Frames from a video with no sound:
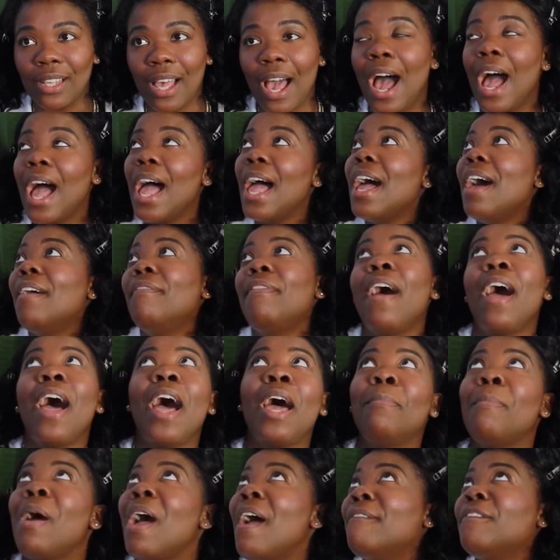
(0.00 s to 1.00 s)
I have
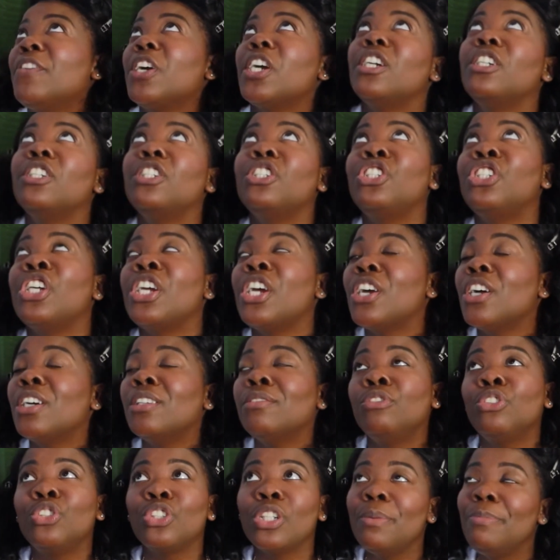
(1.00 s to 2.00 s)
had my fair share
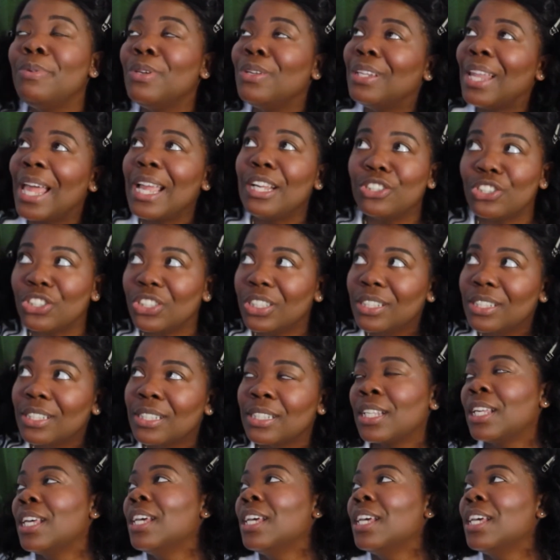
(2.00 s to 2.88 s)
of tribulations.